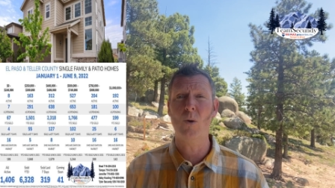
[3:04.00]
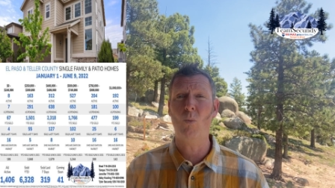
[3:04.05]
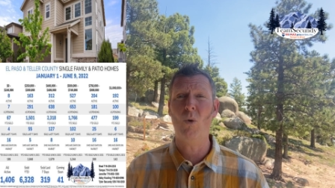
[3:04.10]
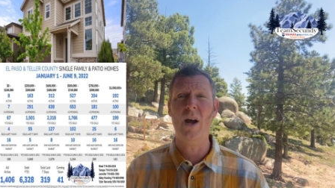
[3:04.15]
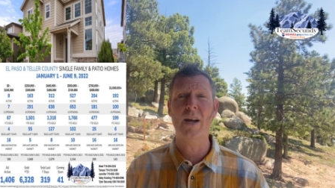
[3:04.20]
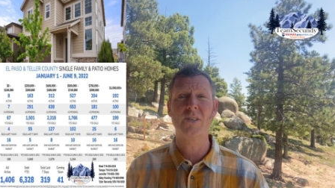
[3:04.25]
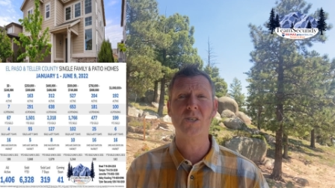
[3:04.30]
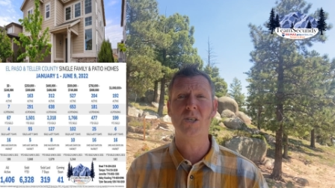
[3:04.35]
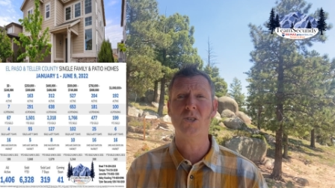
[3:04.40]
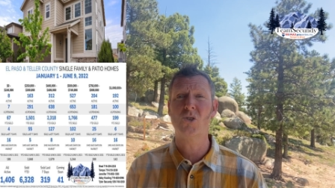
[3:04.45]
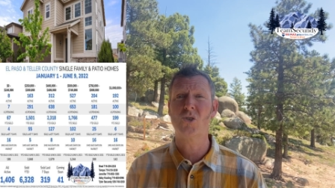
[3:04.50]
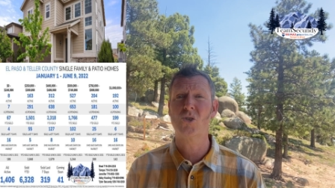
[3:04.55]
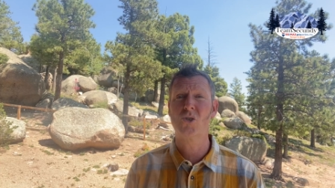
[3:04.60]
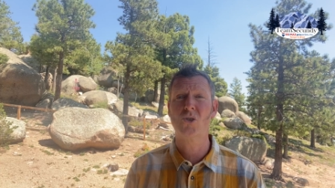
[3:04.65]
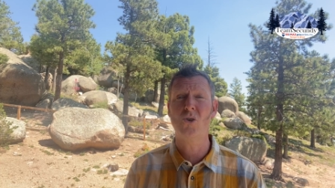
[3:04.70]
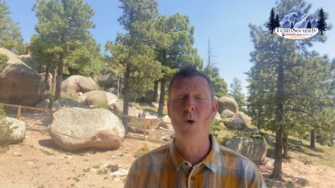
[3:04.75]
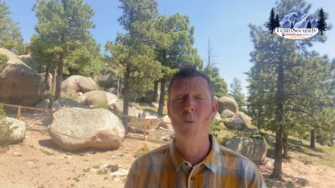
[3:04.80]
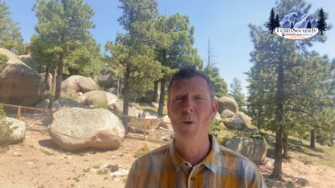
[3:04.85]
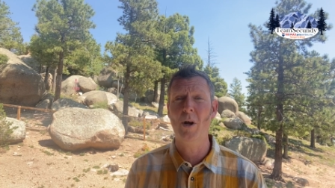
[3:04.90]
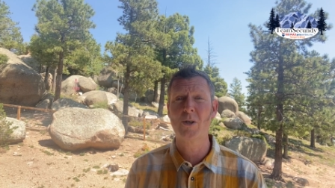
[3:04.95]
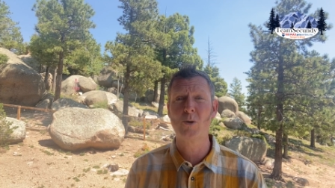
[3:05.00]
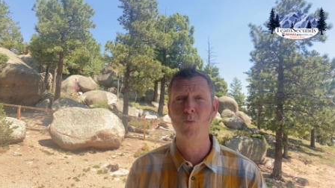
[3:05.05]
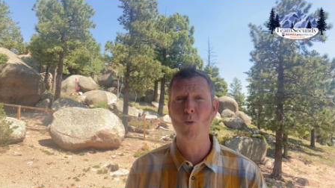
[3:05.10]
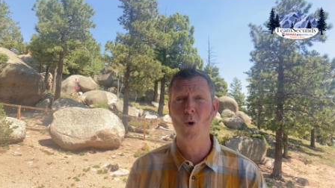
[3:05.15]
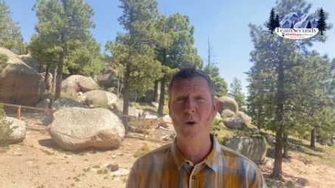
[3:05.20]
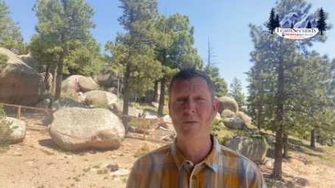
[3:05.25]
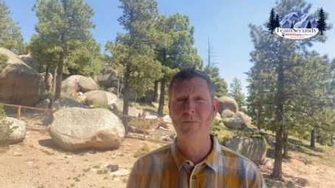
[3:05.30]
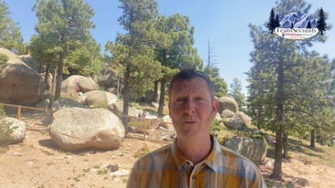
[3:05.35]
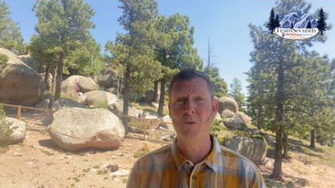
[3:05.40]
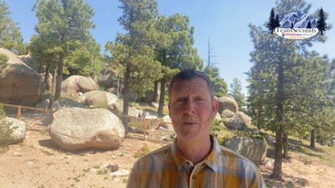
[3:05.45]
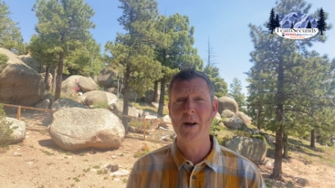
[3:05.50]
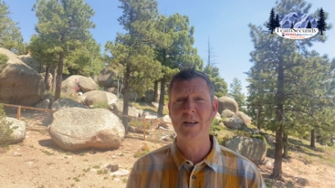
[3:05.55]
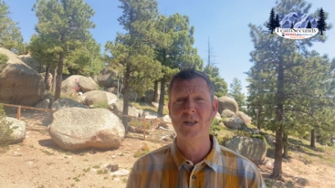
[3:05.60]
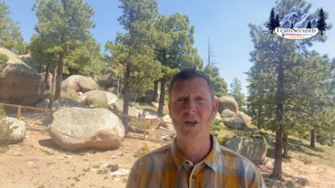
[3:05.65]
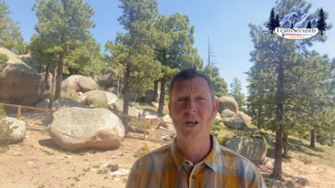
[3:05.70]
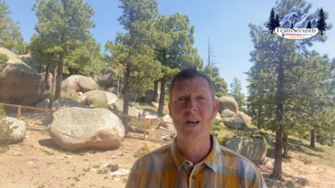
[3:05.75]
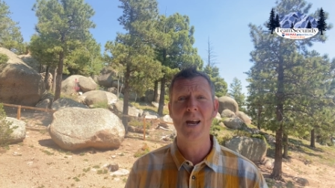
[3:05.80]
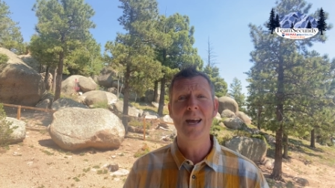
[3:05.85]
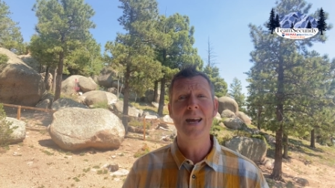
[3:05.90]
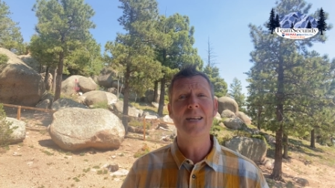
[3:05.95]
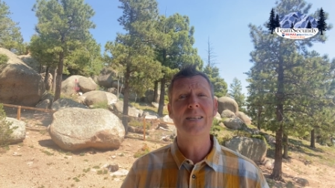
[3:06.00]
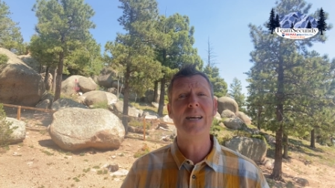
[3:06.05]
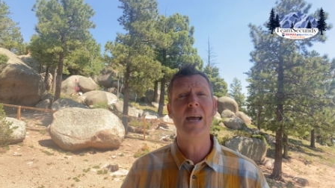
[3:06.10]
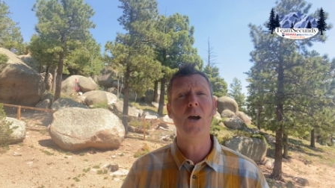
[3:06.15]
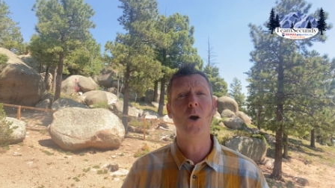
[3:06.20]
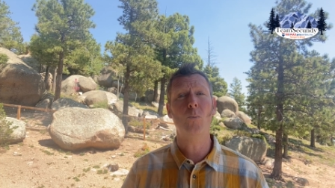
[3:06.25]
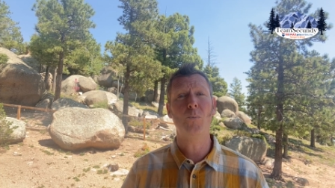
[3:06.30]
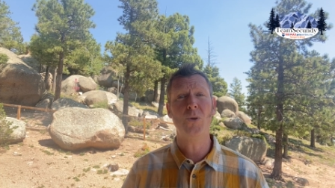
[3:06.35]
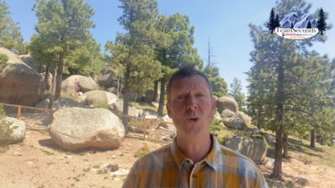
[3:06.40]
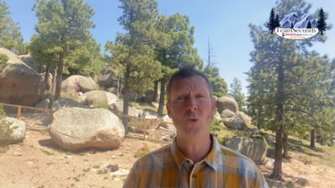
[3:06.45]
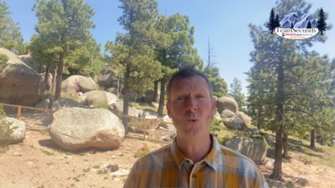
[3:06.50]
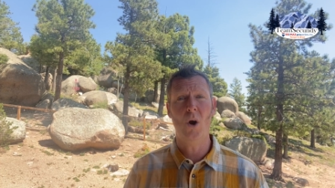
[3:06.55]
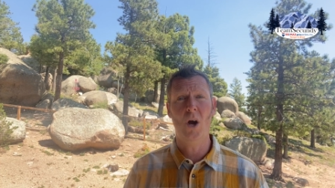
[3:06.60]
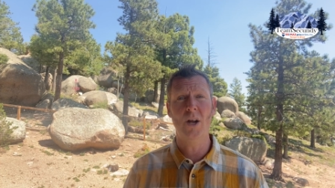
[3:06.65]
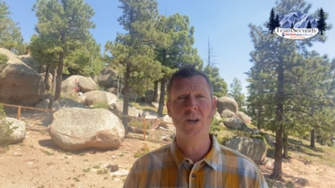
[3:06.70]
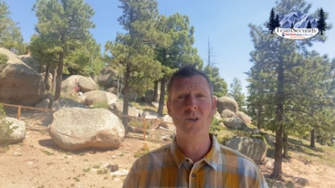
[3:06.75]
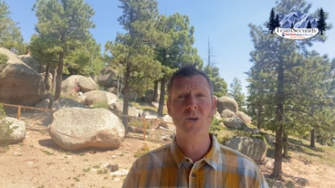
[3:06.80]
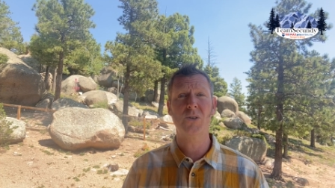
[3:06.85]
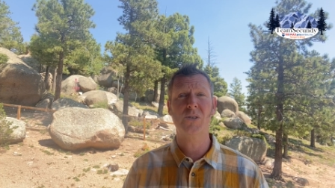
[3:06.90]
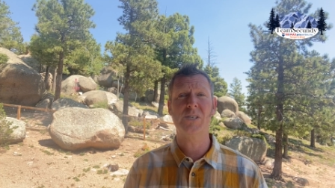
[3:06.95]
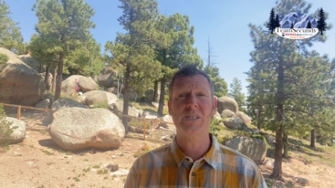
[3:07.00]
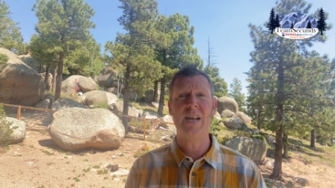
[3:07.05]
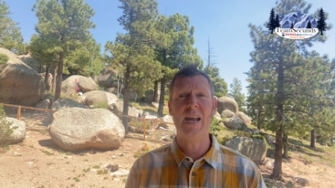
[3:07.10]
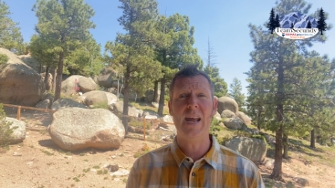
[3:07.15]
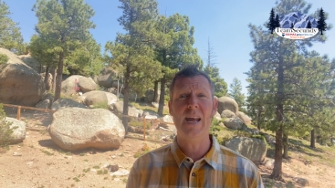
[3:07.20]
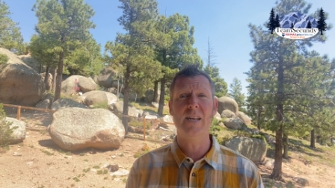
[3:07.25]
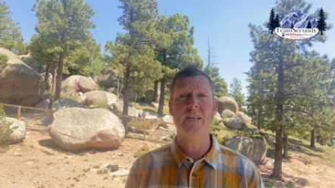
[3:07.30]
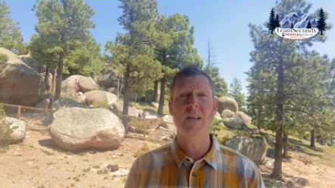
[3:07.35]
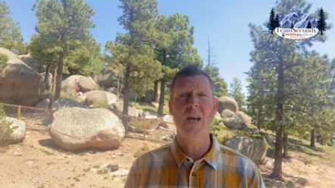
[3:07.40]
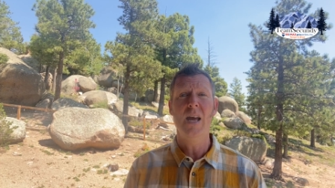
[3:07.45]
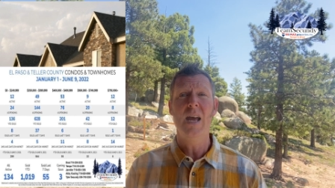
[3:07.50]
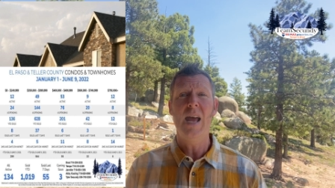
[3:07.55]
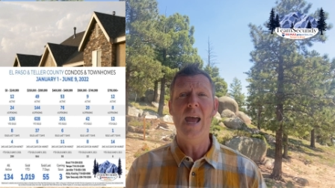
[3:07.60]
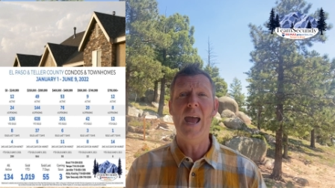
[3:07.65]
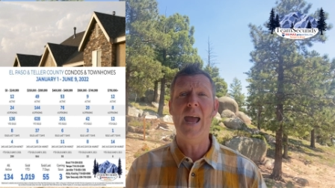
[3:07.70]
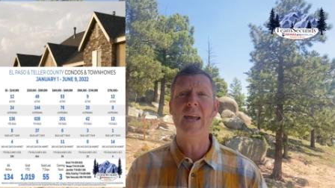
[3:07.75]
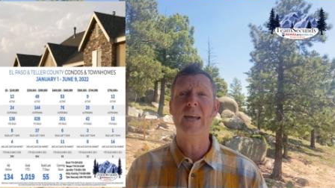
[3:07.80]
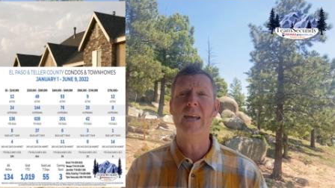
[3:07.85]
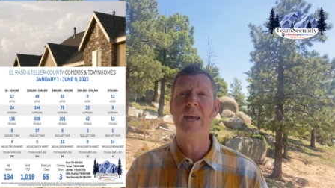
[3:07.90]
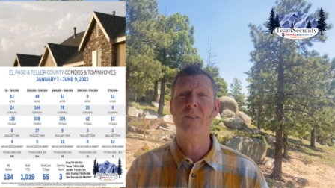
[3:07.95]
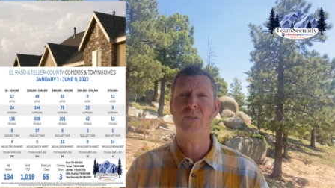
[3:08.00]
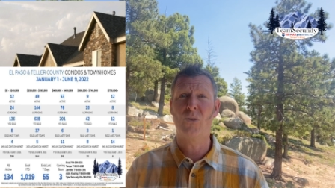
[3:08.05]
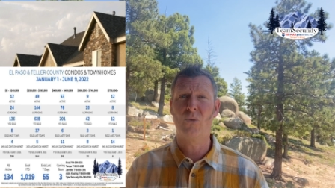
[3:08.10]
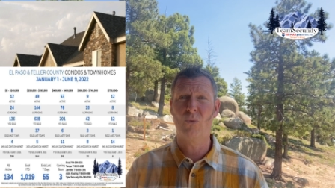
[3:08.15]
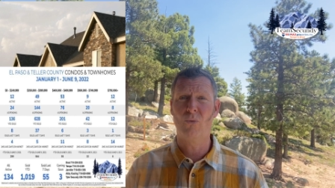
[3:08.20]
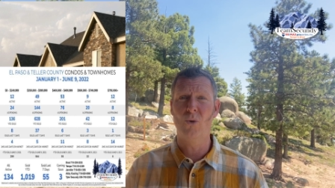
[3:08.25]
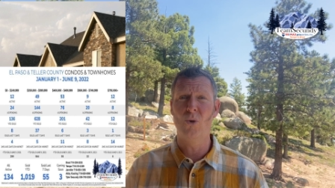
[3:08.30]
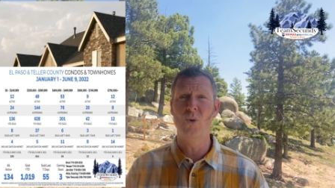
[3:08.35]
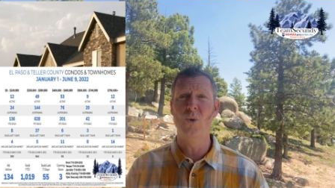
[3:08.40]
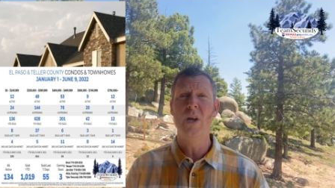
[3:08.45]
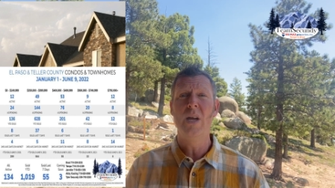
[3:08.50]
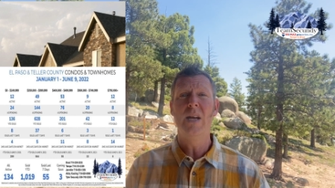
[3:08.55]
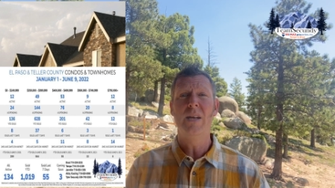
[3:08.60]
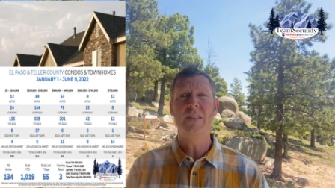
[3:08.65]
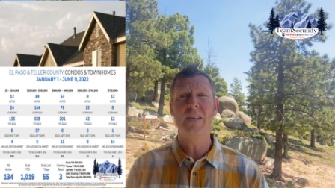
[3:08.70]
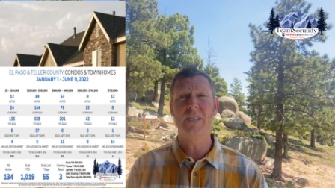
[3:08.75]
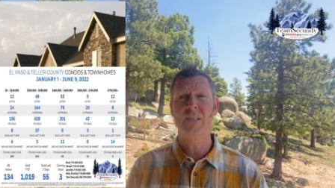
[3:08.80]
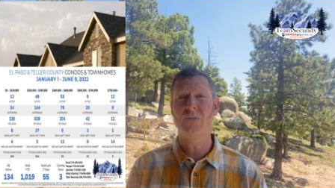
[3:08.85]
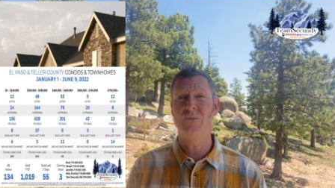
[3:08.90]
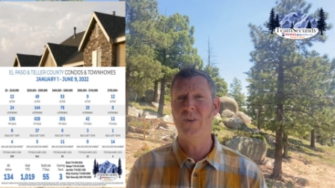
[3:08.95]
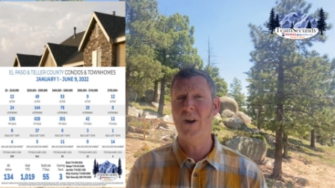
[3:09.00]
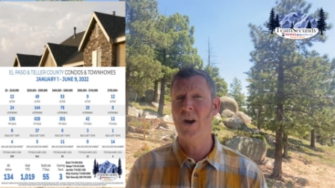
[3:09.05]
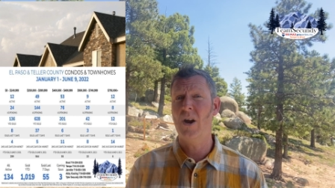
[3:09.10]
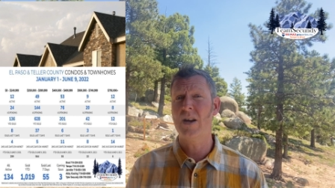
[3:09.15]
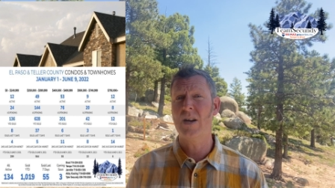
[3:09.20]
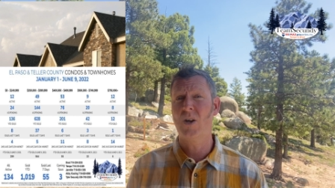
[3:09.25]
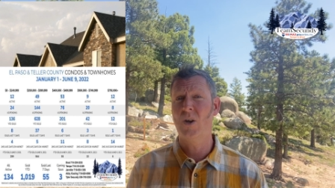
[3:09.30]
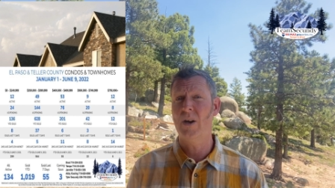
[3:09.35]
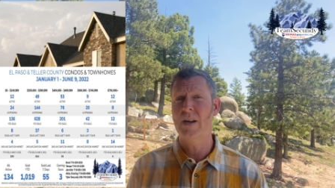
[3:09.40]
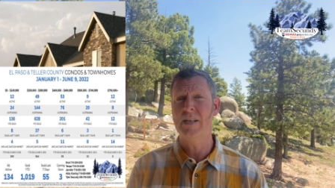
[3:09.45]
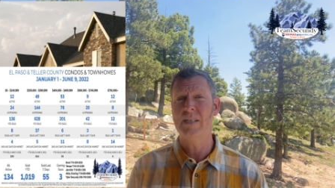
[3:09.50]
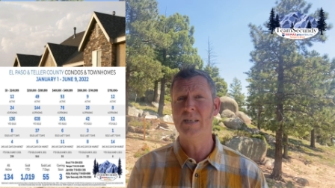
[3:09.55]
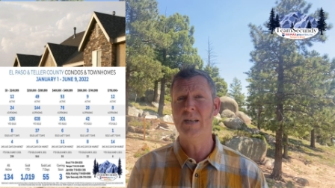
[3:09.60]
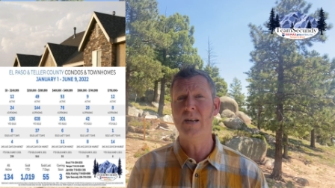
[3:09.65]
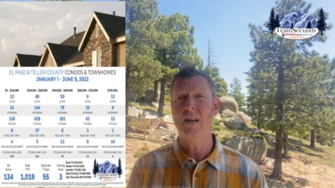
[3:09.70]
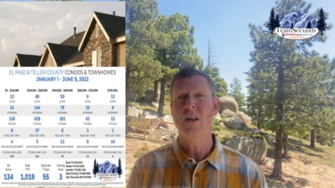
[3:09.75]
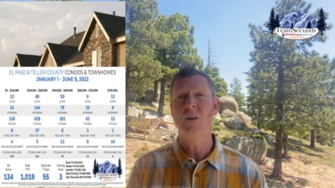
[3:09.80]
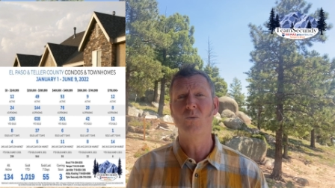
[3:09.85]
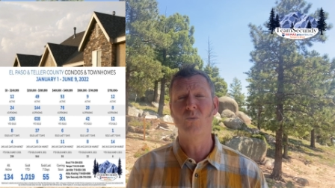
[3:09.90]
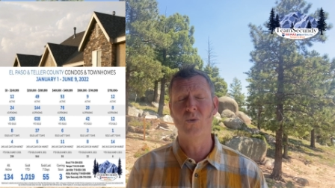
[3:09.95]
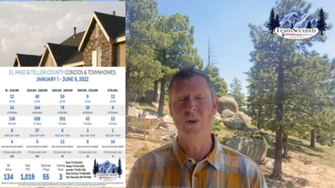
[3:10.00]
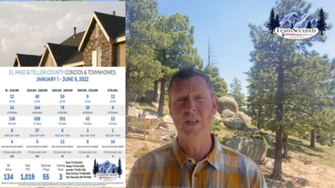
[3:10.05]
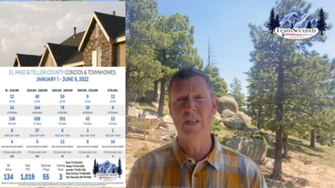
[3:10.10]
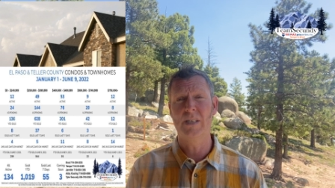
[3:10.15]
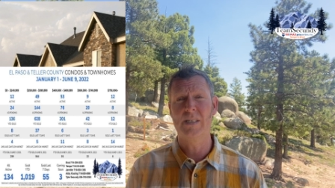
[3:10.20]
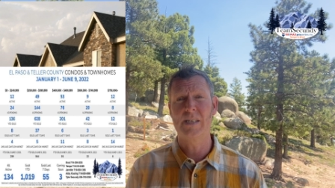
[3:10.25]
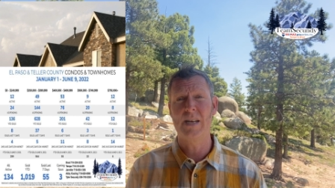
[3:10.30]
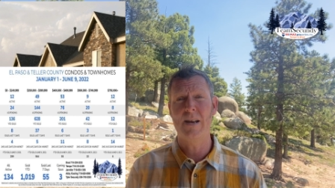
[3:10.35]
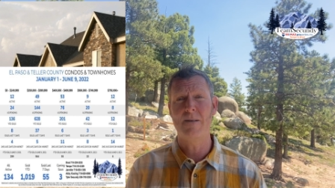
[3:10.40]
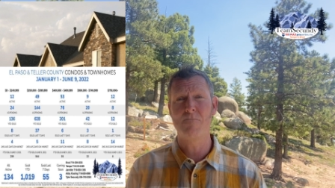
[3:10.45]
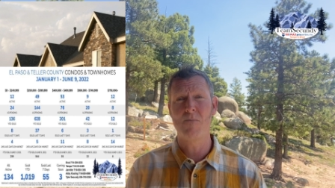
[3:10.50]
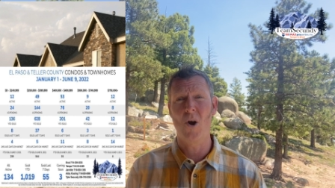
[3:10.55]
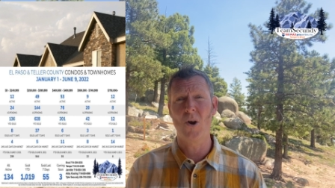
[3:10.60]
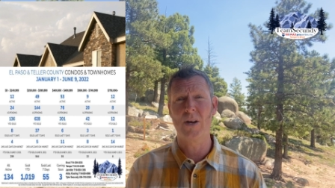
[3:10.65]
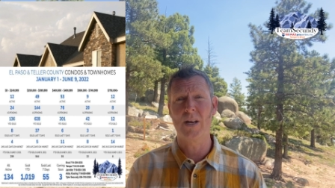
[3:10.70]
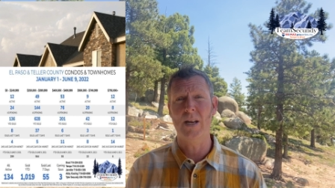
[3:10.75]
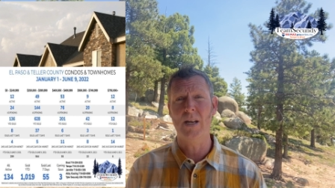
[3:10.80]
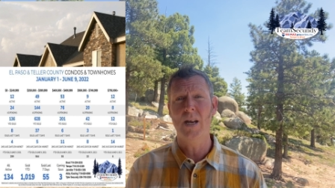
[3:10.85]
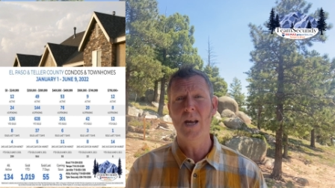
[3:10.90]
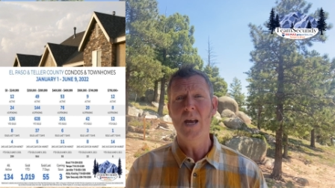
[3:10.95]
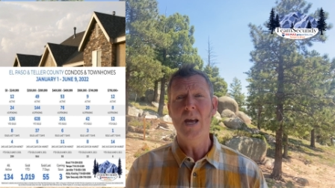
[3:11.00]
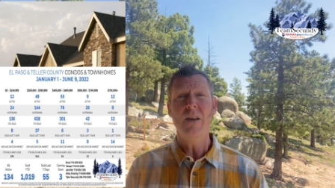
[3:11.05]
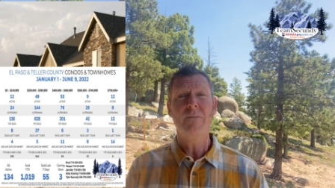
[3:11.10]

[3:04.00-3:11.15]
watch, and so much more information to help you understand and get through this very crazy real estate market.